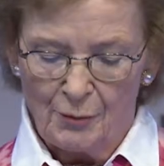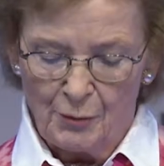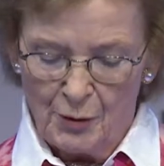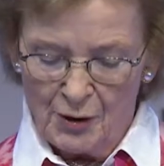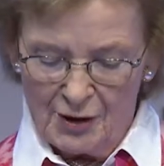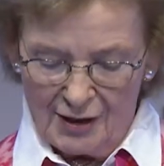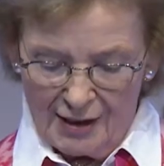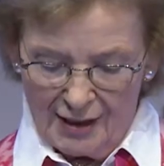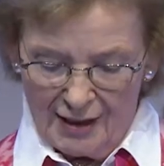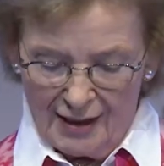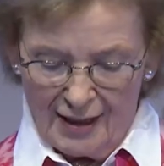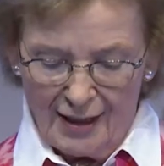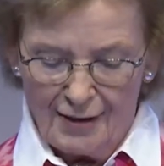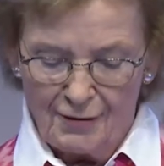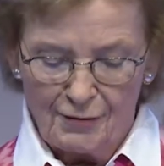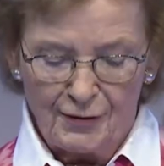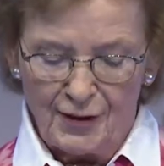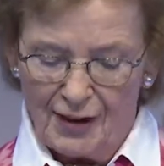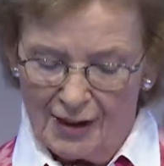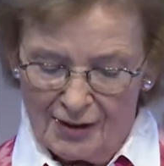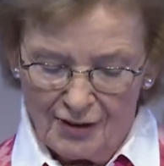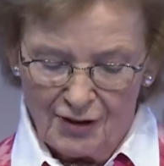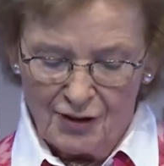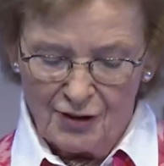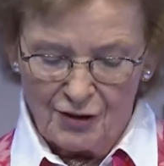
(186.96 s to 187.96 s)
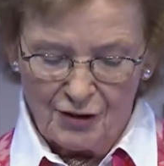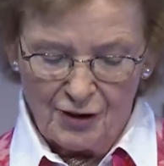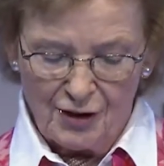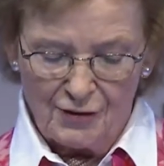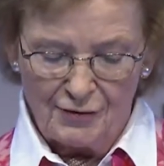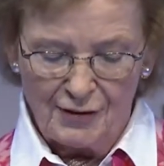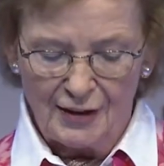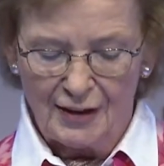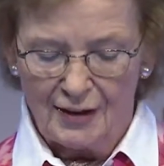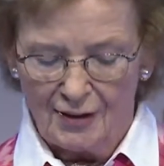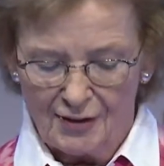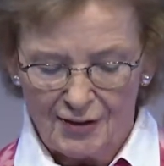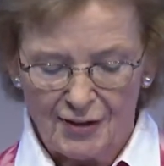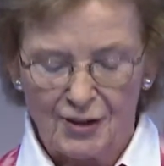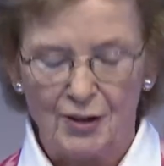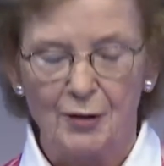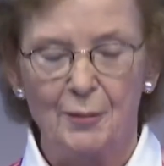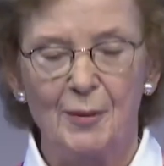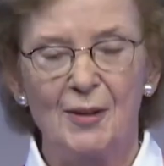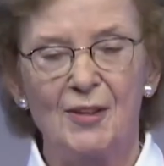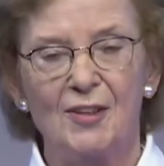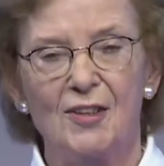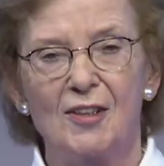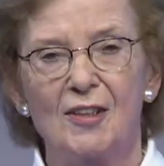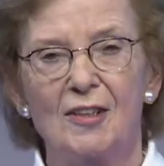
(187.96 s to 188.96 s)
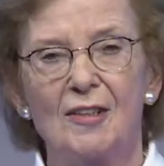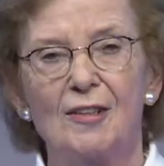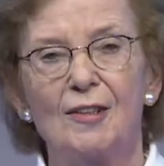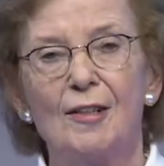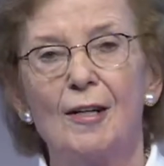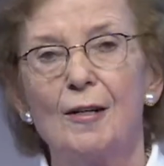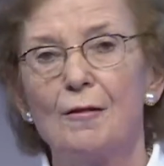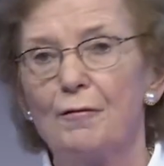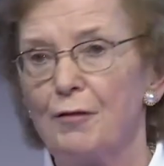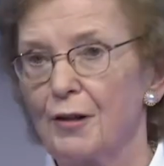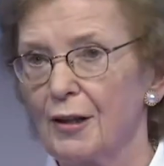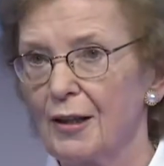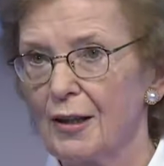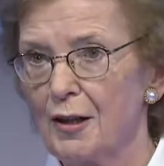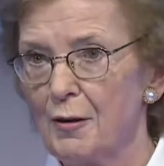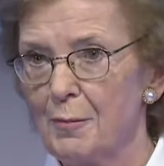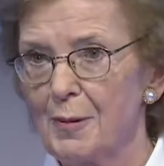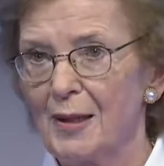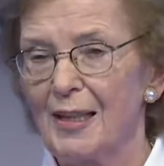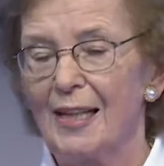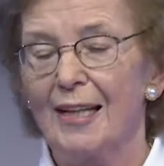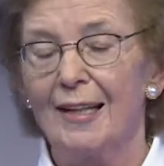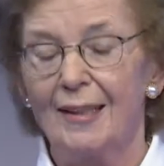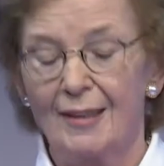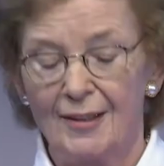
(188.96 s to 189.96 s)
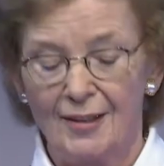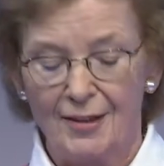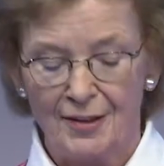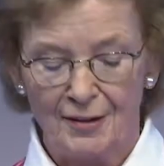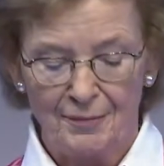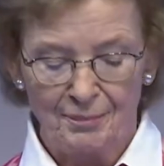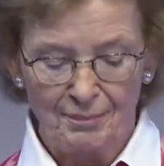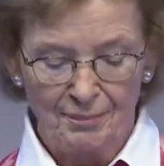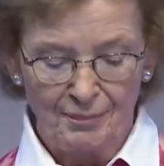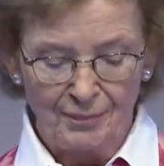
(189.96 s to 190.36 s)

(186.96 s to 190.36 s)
would have catastrophic consequences for global health.